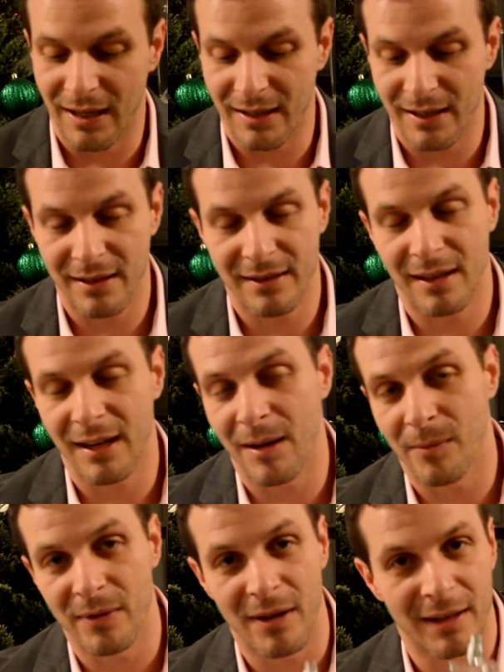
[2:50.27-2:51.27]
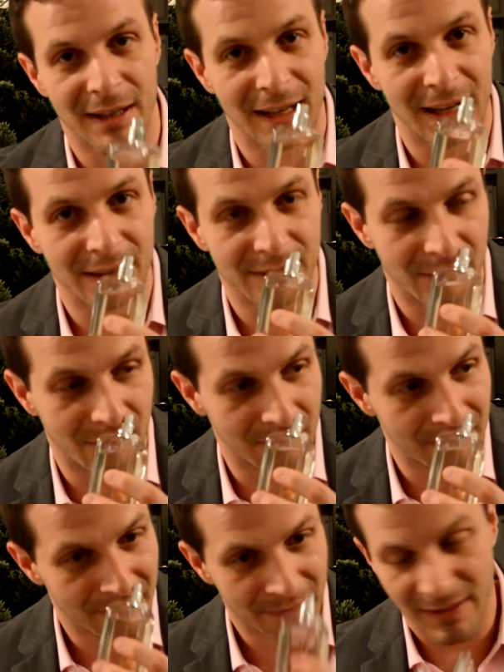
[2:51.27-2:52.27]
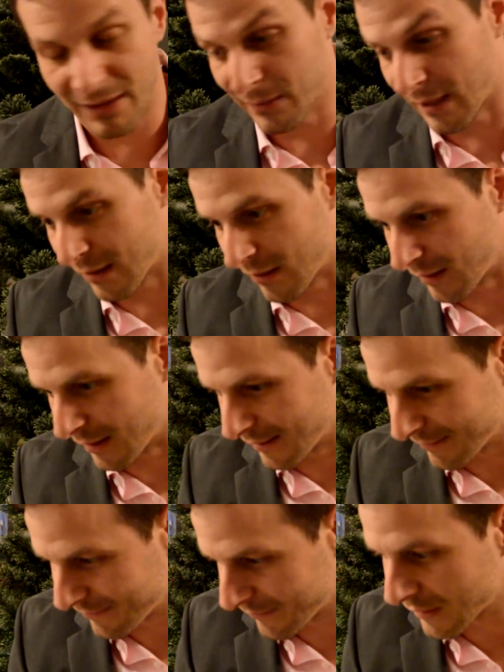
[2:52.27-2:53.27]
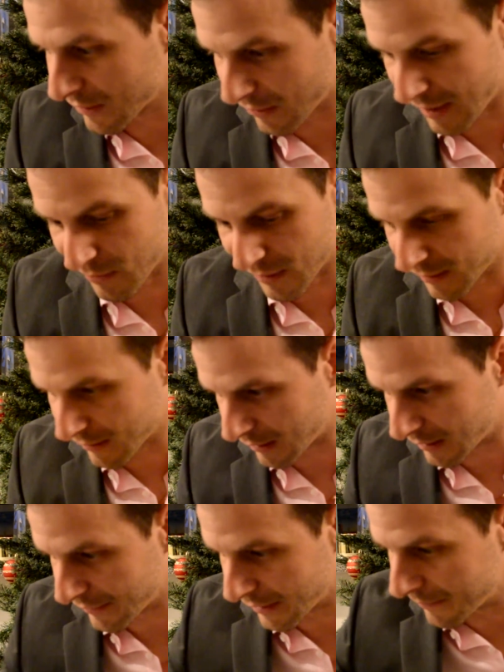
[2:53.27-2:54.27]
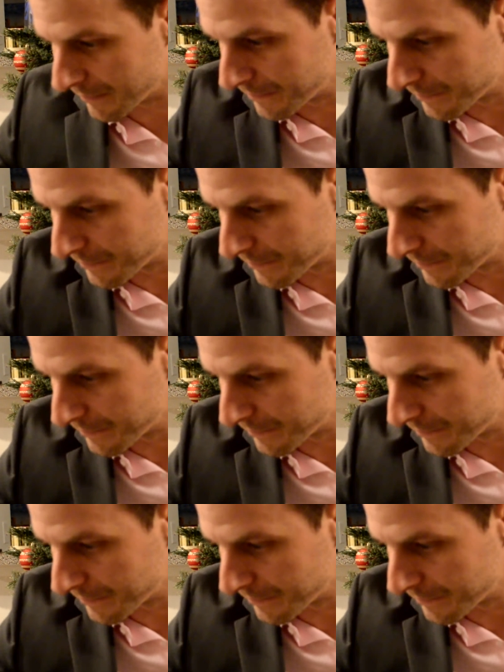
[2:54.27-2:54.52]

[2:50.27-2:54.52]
and he said Amber Narguile, so that's what I call it. Great one. Love it.